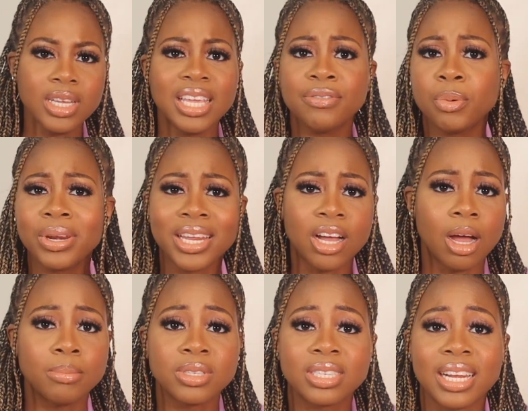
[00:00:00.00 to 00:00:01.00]
Even when it
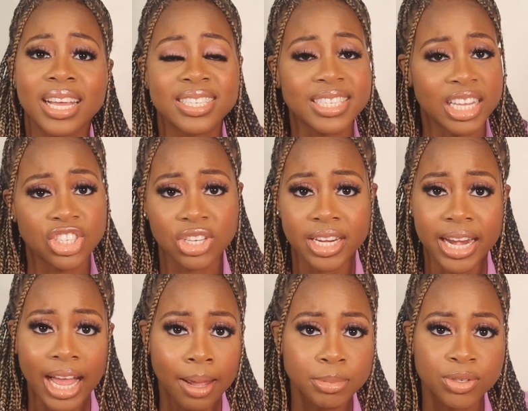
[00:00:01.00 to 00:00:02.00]
comes to like scheduling
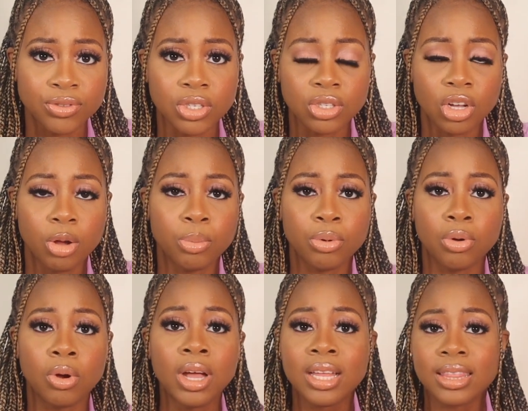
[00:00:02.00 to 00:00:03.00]
apps, for example,
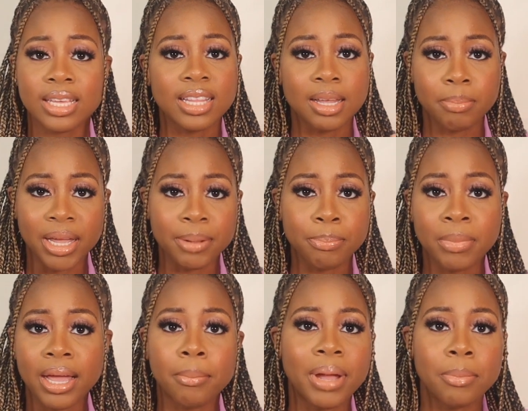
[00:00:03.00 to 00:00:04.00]
that's like
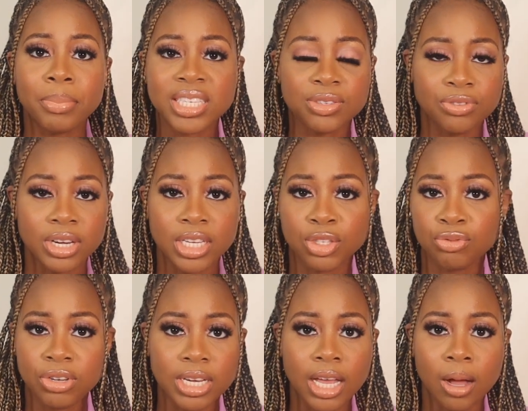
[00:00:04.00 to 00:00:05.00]
my best friend. It's
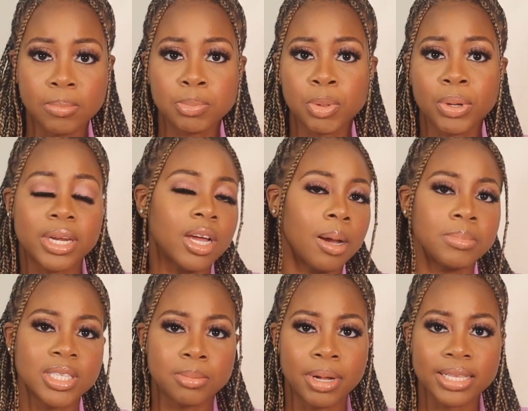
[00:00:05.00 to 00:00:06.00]
really helped me when it
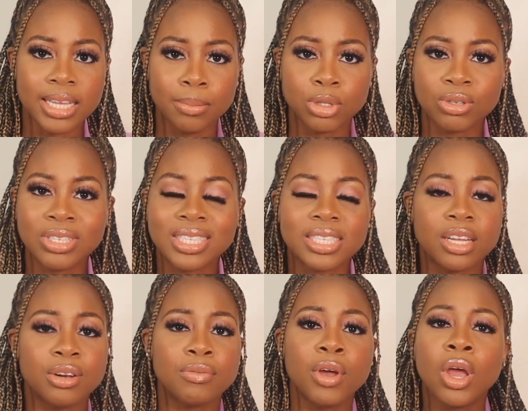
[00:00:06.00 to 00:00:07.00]
comes to my time. So
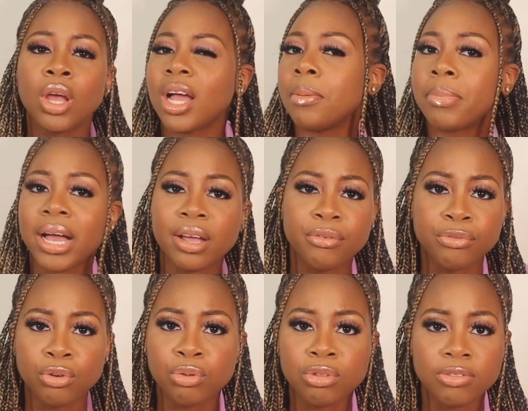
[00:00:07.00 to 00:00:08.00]
instead of going back and
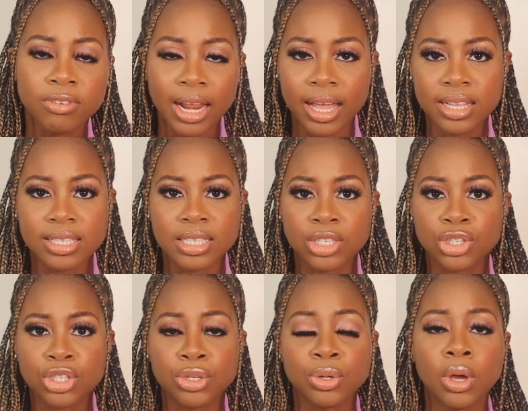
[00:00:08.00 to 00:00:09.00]
forth with clients as
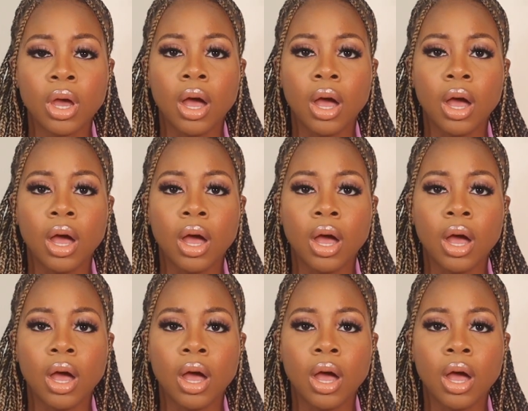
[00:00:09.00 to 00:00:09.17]
to